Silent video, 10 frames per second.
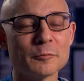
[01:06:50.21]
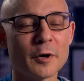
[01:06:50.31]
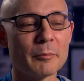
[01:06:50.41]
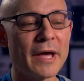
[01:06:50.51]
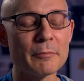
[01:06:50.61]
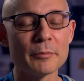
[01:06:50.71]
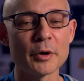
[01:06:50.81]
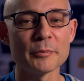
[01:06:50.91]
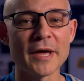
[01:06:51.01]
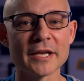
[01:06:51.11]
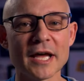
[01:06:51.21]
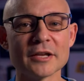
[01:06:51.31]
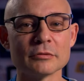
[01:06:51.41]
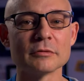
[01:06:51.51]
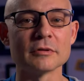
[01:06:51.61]
um Matt, both Matt and
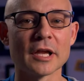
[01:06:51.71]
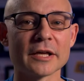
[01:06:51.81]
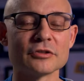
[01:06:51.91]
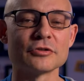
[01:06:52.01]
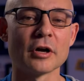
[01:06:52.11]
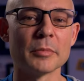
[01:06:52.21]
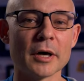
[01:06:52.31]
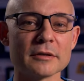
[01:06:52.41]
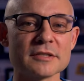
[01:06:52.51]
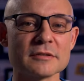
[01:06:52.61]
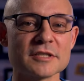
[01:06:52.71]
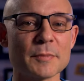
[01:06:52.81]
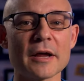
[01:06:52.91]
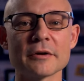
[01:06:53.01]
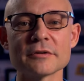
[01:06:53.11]
I do like to draw bugs,
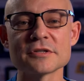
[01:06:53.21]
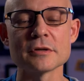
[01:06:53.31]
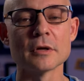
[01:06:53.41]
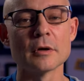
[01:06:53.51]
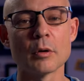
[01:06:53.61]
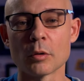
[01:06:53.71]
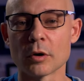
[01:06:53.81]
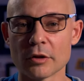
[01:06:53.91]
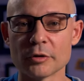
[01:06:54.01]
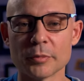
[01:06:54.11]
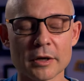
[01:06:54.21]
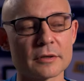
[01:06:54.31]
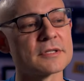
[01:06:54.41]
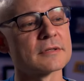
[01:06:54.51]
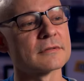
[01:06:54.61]
spiders or other
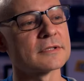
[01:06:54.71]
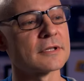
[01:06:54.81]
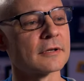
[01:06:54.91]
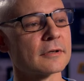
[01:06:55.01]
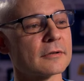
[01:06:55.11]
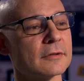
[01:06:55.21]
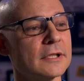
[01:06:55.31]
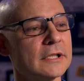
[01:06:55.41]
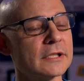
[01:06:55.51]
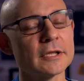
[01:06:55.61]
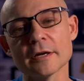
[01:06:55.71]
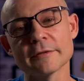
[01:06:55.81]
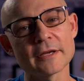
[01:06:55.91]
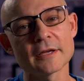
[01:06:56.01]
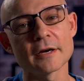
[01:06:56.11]
bugs, so could,
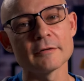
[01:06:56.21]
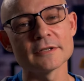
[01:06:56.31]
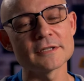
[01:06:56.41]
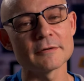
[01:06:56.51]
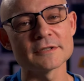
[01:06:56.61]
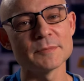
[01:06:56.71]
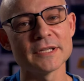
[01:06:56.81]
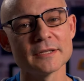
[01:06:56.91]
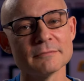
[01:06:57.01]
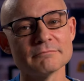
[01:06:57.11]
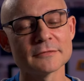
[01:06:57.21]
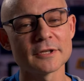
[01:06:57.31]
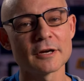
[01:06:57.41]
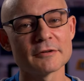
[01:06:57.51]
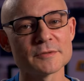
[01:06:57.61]
that could always always be
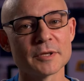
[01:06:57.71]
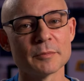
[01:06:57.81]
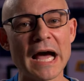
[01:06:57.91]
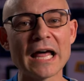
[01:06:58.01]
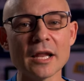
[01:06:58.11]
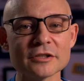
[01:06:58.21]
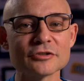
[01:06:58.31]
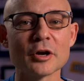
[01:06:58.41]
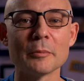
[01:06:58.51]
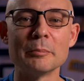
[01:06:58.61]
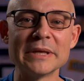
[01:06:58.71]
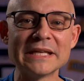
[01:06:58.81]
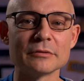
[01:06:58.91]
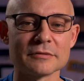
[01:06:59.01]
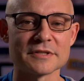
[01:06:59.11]
always be I like to draw
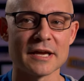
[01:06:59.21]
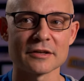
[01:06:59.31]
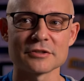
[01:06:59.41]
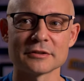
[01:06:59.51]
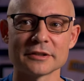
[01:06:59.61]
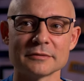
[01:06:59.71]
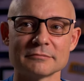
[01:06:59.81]
beetles, actually.